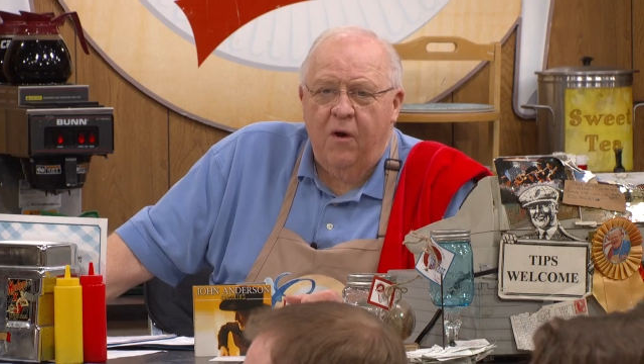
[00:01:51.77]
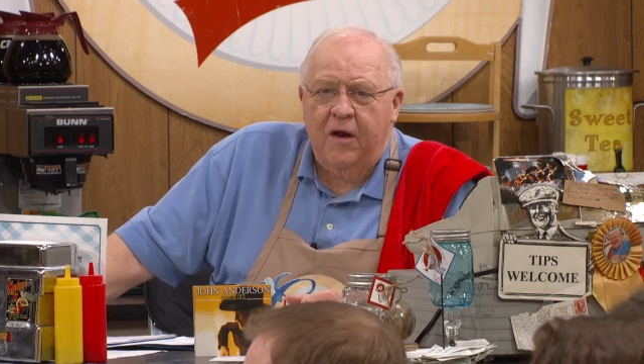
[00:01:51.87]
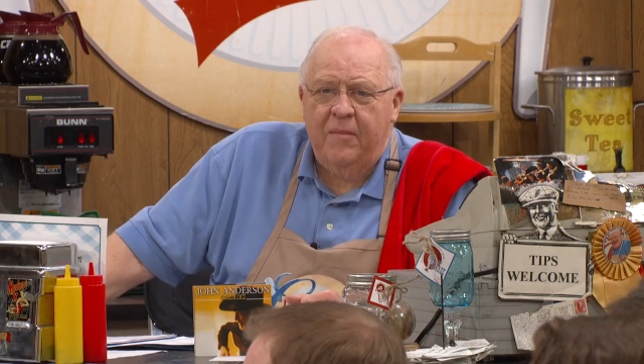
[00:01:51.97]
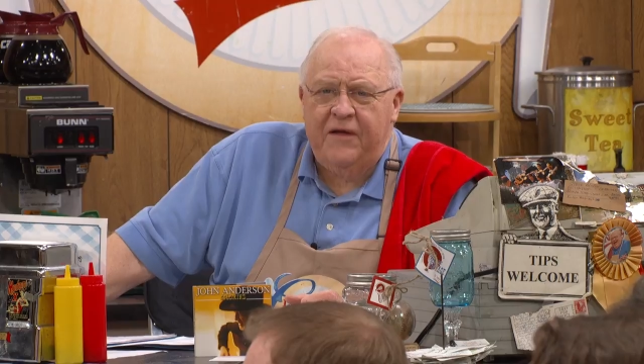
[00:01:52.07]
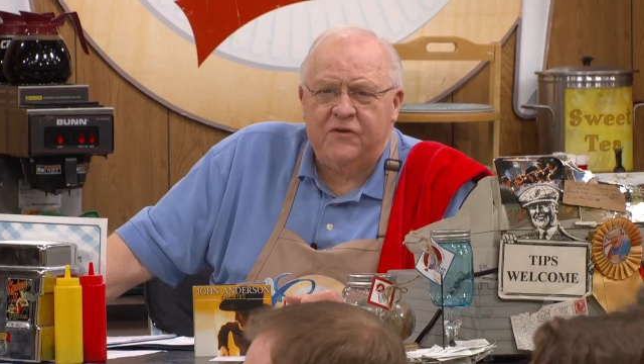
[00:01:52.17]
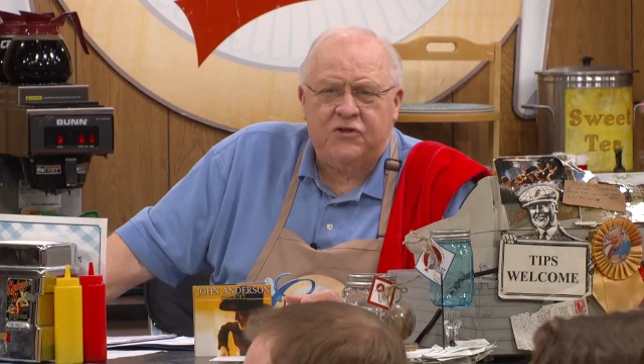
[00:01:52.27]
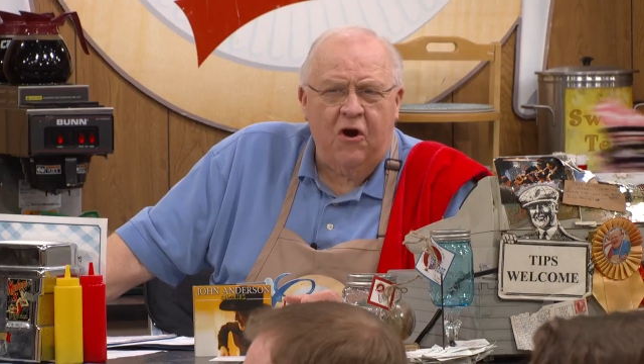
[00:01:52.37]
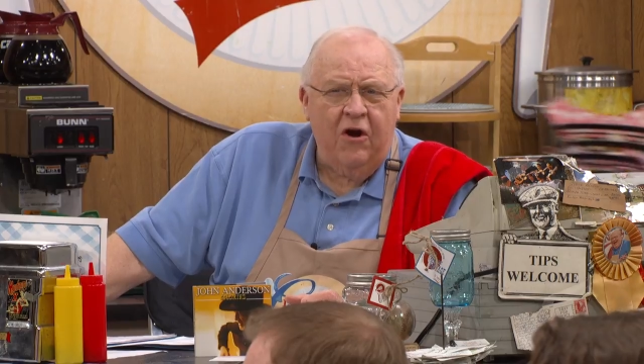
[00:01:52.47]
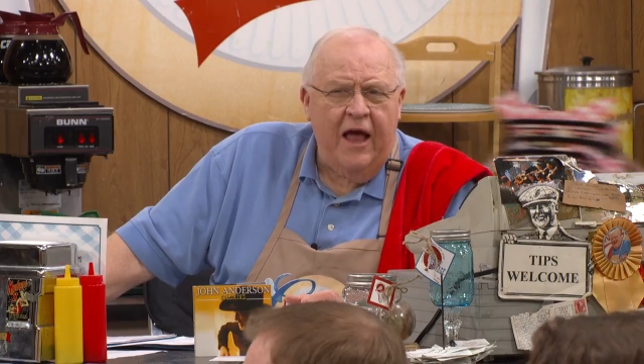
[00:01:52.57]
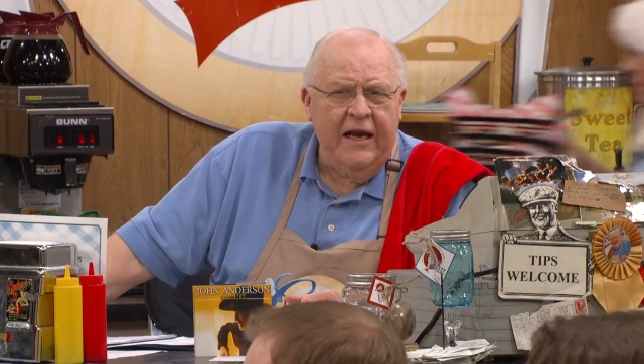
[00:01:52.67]
And we're going to be at the
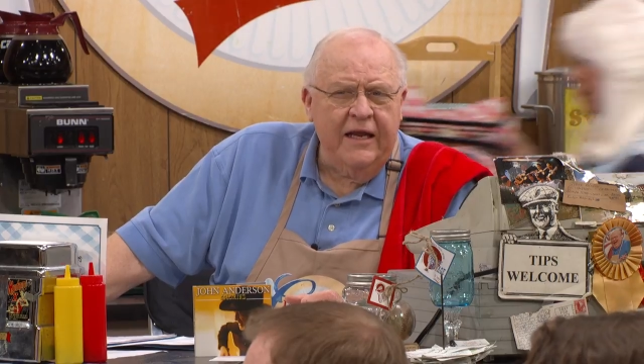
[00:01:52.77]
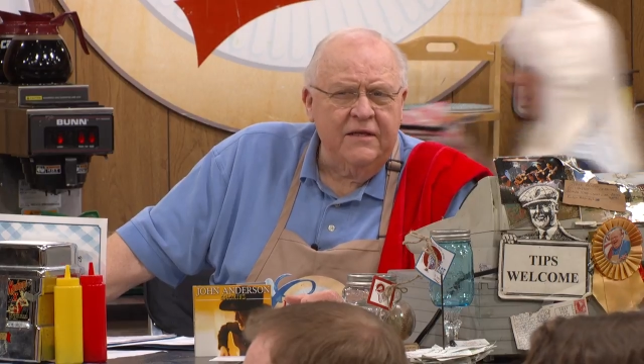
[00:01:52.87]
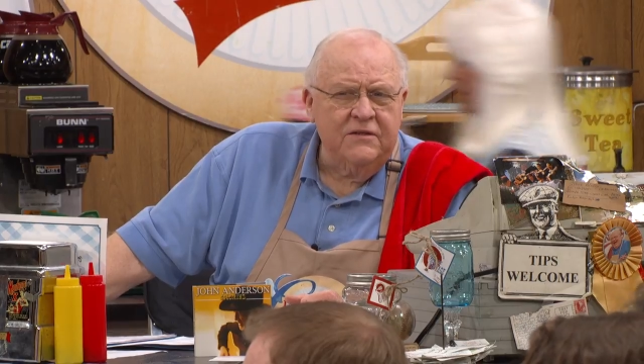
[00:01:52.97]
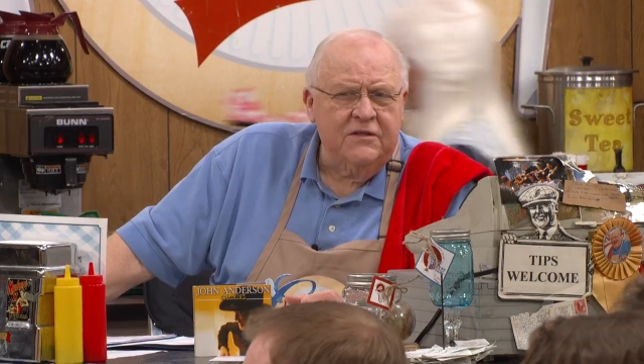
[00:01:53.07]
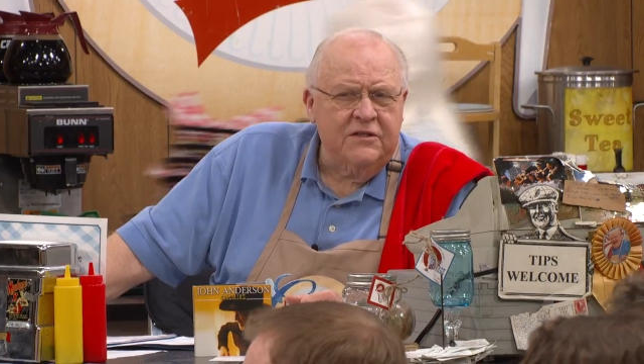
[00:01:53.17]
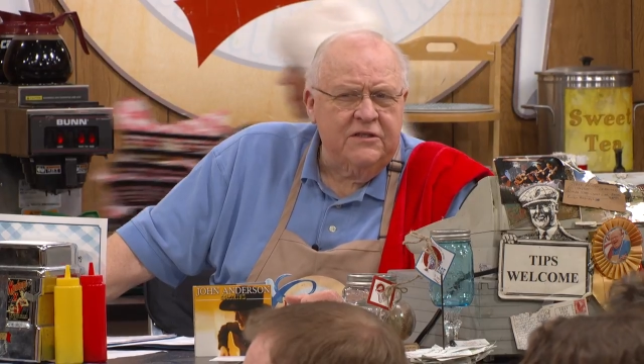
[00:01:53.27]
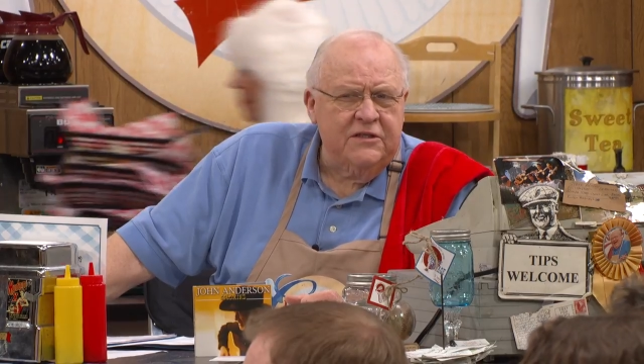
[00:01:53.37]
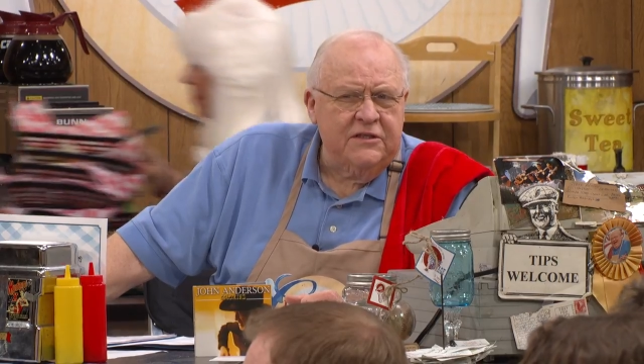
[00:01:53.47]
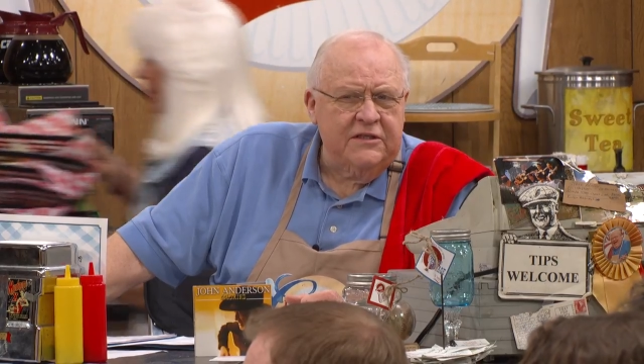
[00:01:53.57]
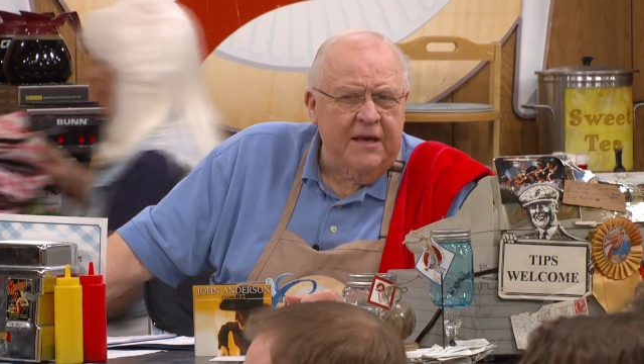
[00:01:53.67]
Starlight in
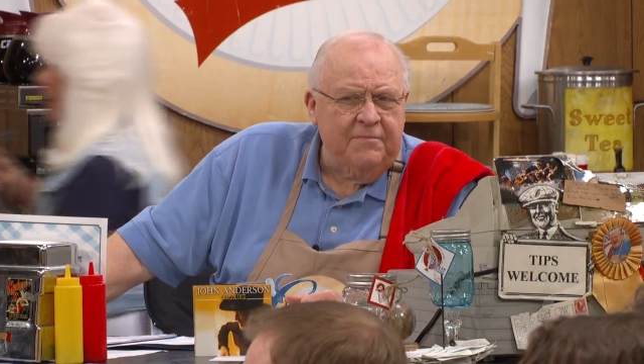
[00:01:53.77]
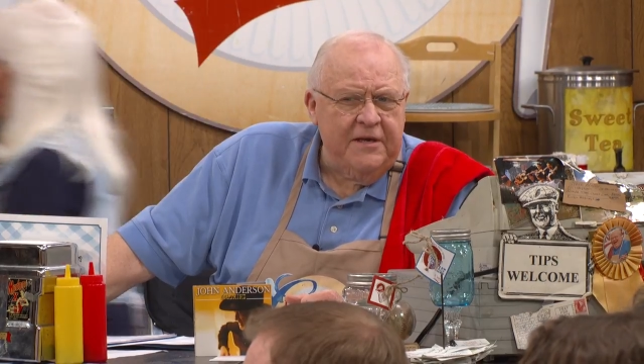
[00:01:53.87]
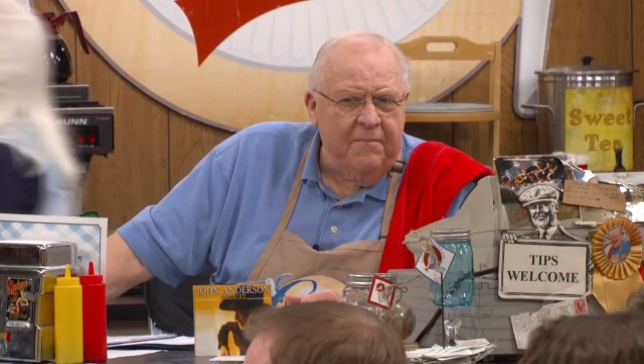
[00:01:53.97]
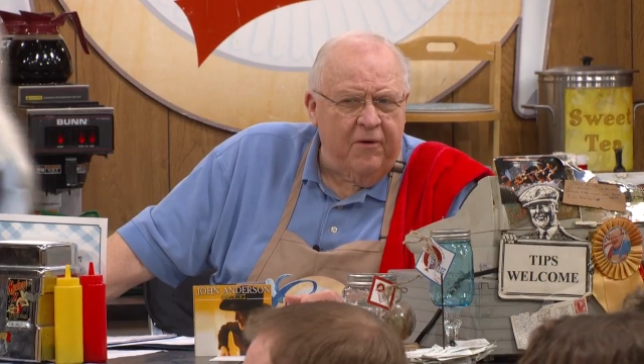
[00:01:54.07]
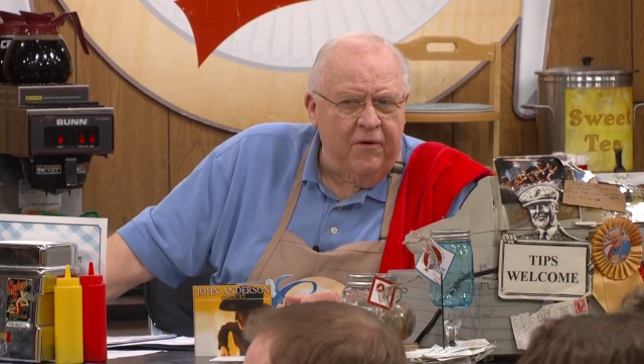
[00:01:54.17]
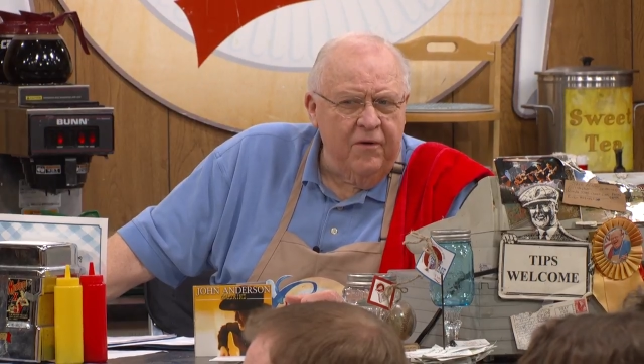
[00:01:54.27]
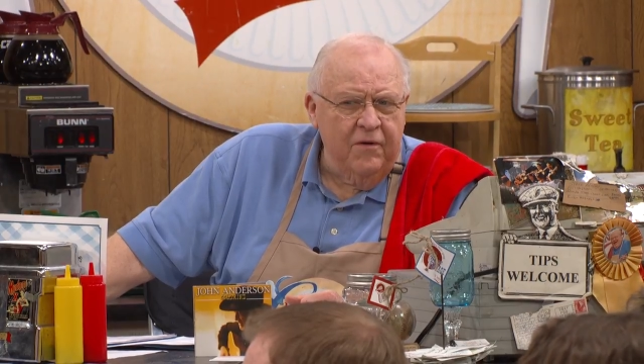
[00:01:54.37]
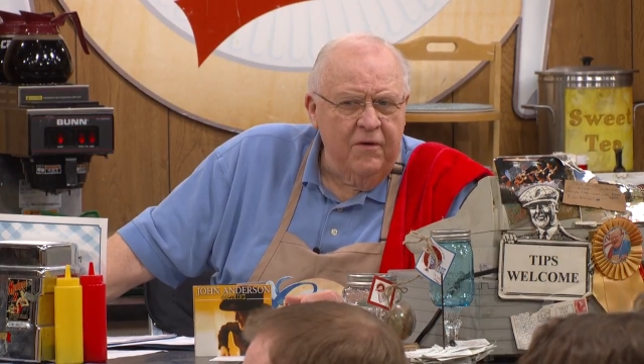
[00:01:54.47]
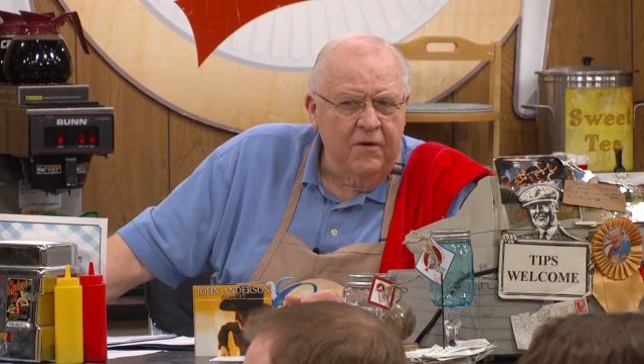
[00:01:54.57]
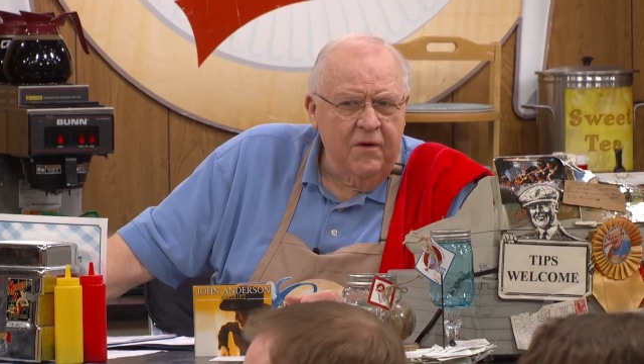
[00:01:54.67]
September.
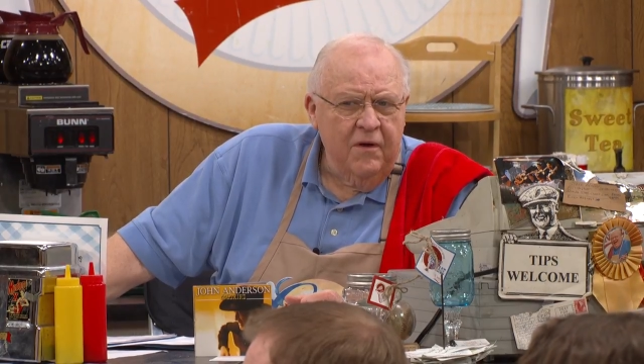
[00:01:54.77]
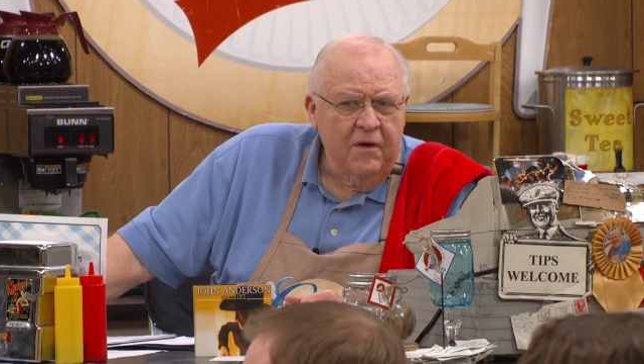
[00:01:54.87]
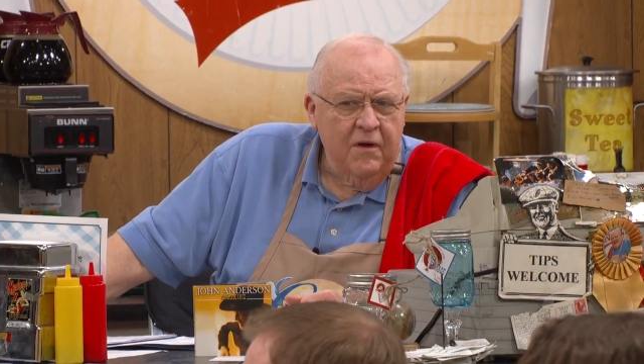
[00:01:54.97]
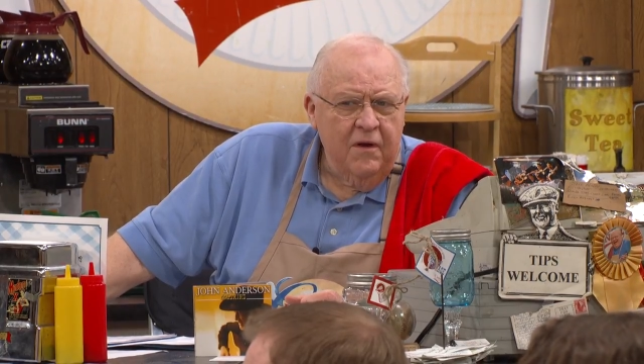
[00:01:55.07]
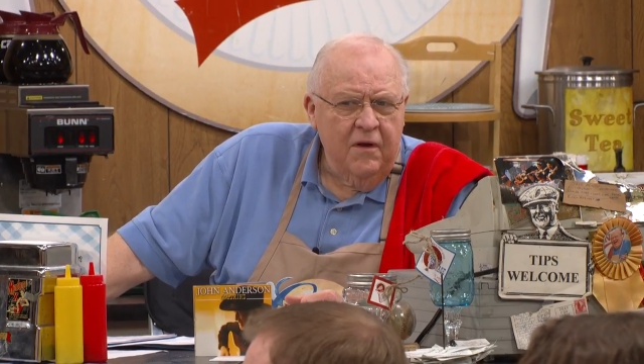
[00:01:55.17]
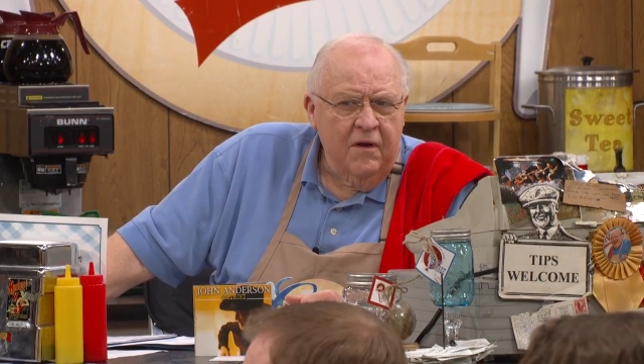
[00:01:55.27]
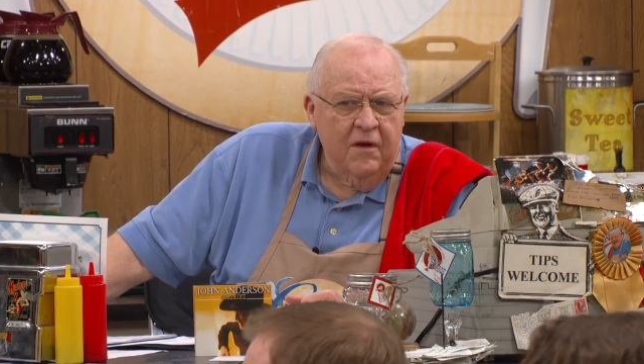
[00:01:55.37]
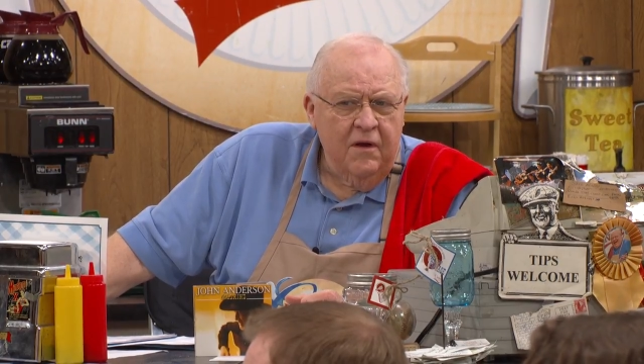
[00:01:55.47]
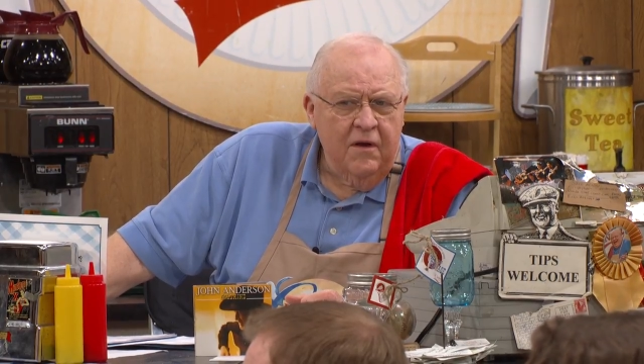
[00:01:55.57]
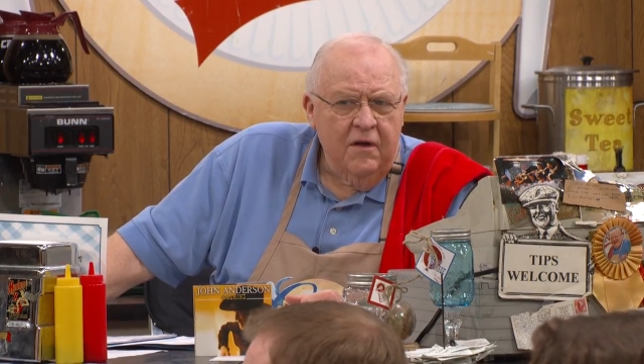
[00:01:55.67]
M May, May second.